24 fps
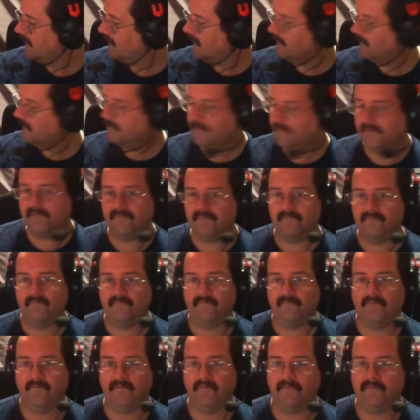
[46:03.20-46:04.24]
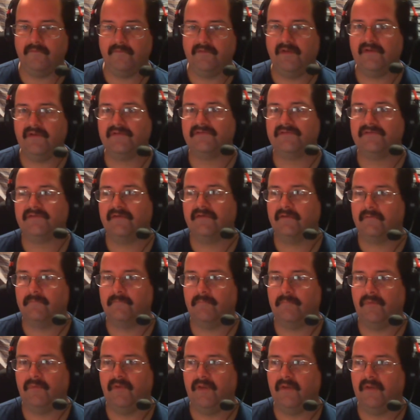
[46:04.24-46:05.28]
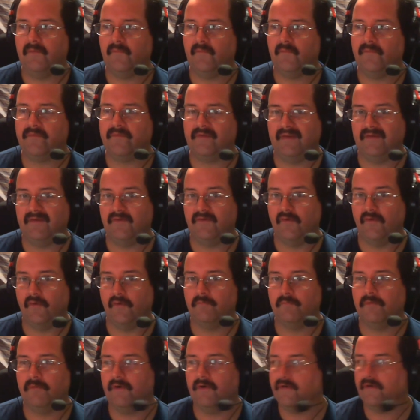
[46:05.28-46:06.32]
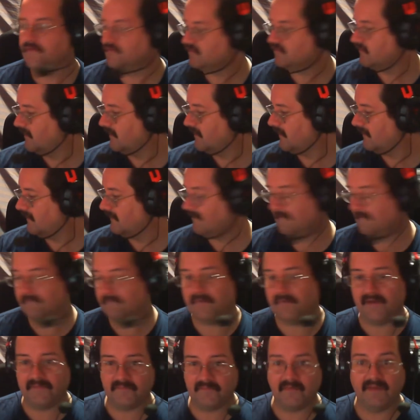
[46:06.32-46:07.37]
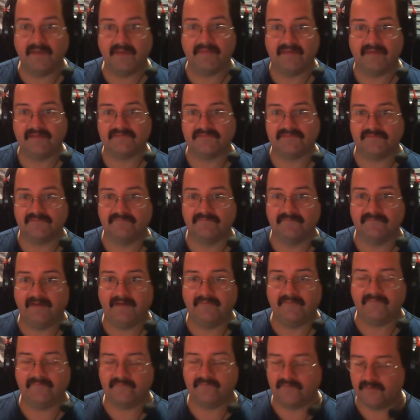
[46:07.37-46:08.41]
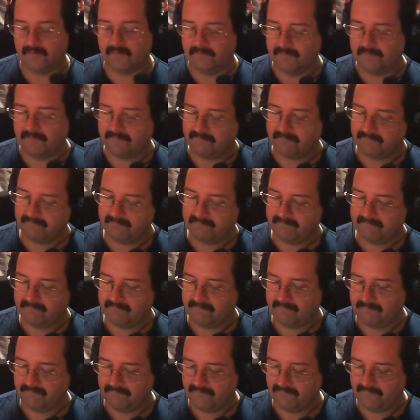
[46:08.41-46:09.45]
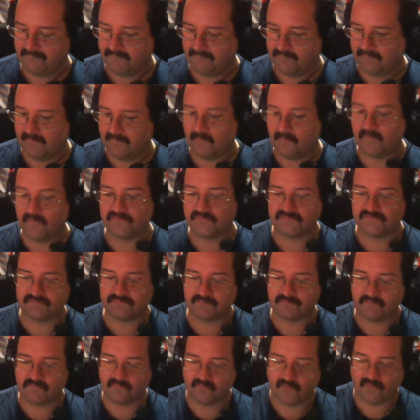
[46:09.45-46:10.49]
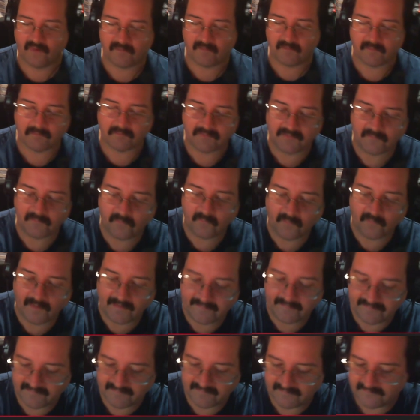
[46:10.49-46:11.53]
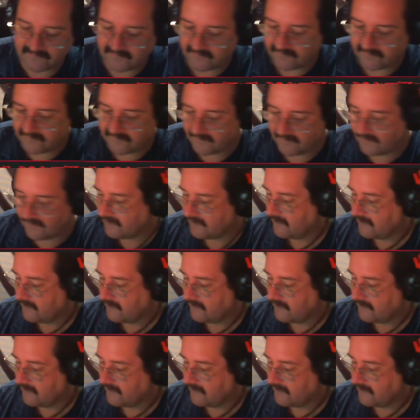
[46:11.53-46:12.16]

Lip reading: But for decks that are playing with like Obosh, by the way, that's a 5-drop, which is probably why they did that.